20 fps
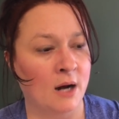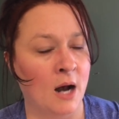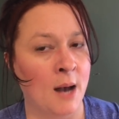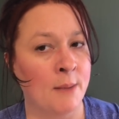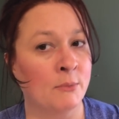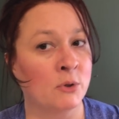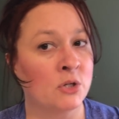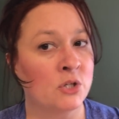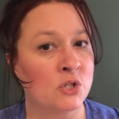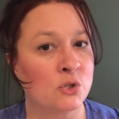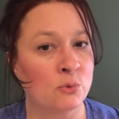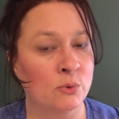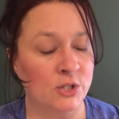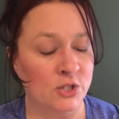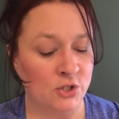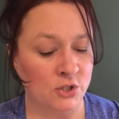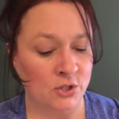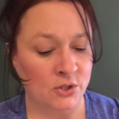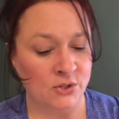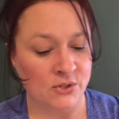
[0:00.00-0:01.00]
I'm gonna
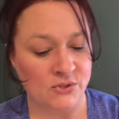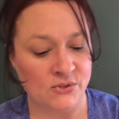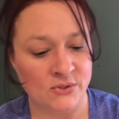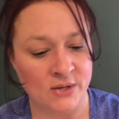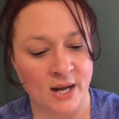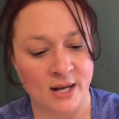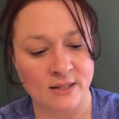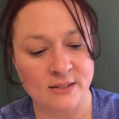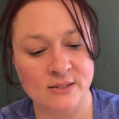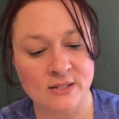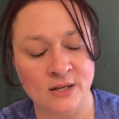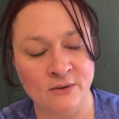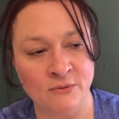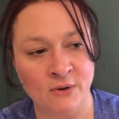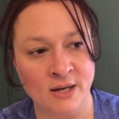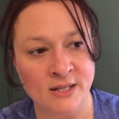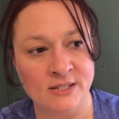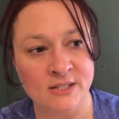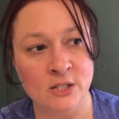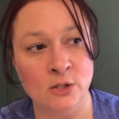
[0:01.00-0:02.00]
switch to this next. If
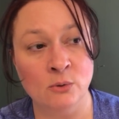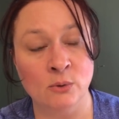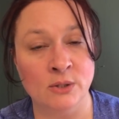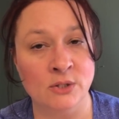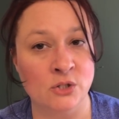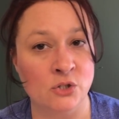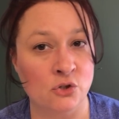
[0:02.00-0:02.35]
I see you on